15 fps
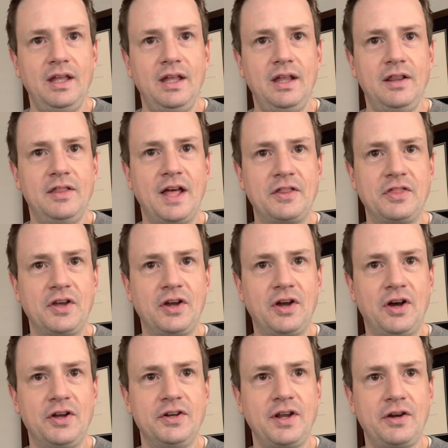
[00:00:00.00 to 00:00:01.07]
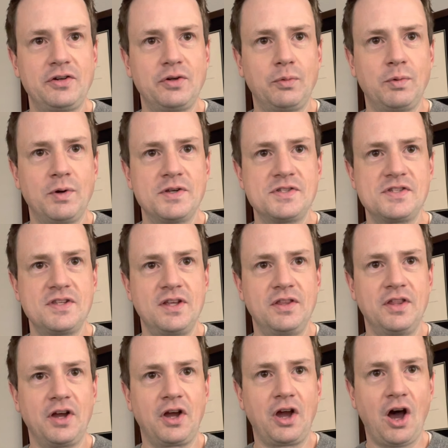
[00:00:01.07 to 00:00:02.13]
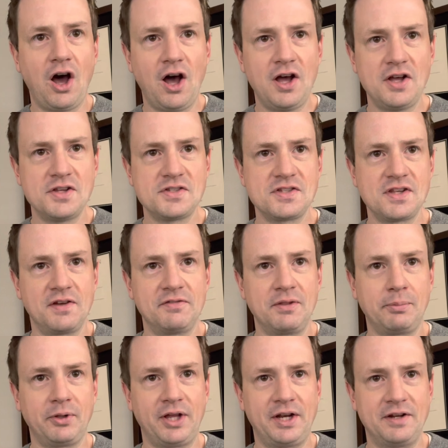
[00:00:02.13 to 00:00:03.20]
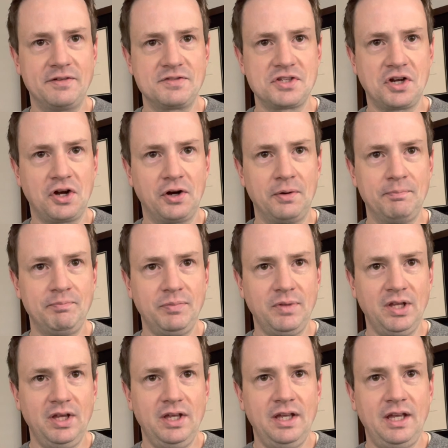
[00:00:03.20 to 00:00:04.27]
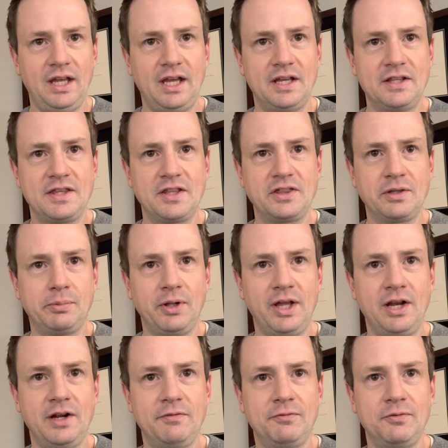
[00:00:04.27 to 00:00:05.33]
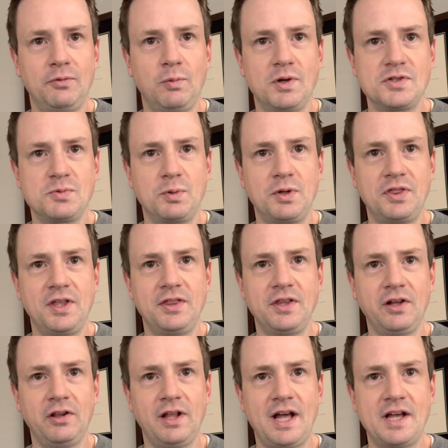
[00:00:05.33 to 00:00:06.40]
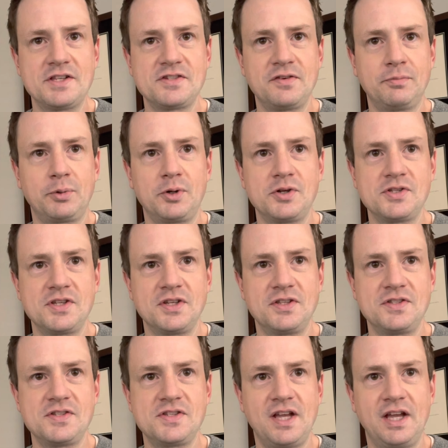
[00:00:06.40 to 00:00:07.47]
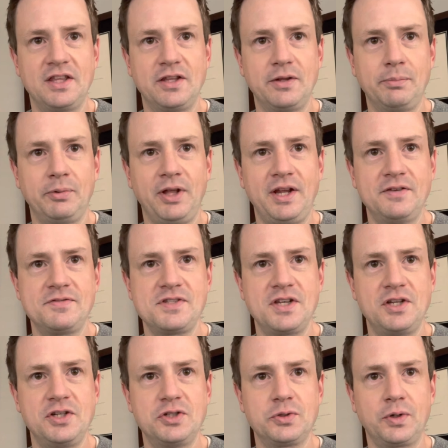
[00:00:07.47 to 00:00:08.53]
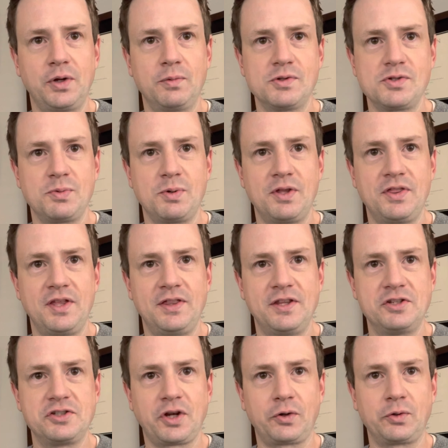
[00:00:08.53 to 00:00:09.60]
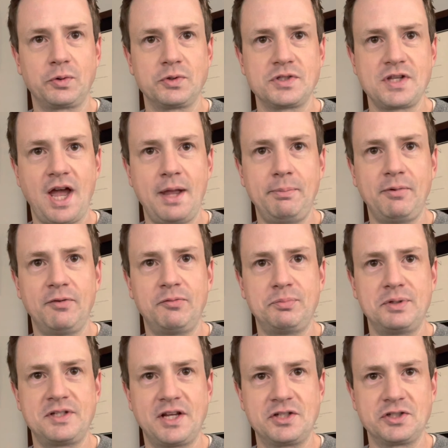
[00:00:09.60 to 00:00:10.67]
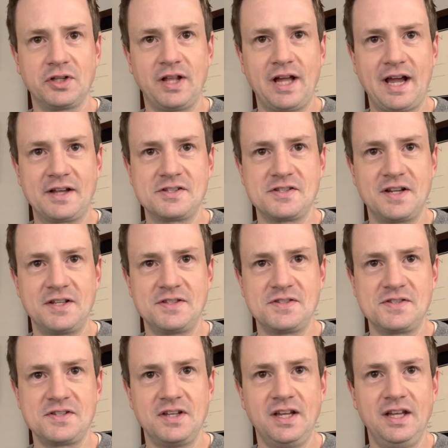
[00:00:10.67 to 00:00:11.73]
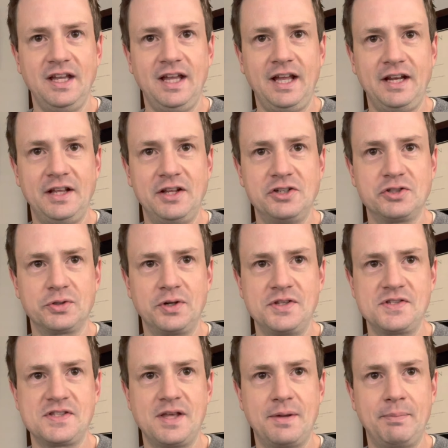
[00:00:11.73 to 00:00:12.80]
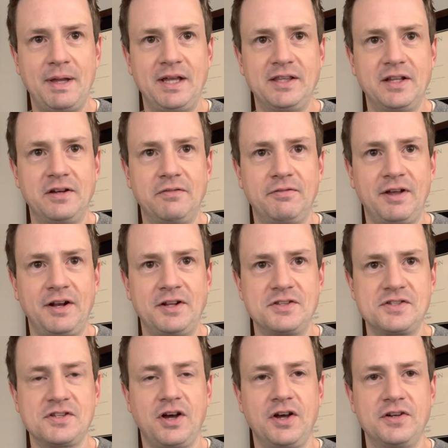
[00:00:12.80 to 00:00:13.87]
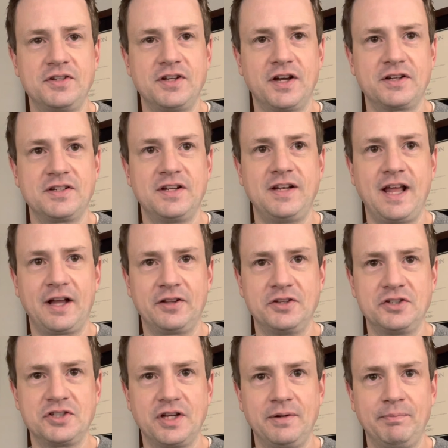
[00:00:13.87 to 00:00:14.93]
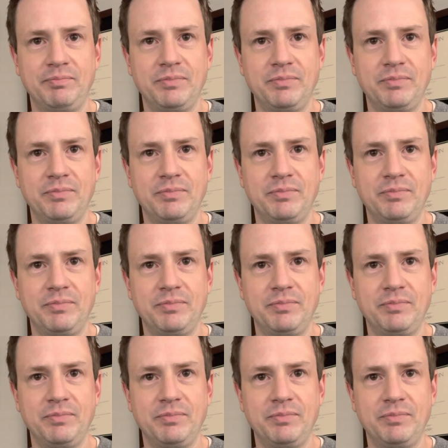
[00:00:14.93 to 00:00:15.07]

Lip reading: That the conduct was the cause of the plaintiff's harm, and that the plaintiff was within the class of persons and the plaintiff's injury was within the general type of potential accidents and injuries that made the defendant's conduct negligent.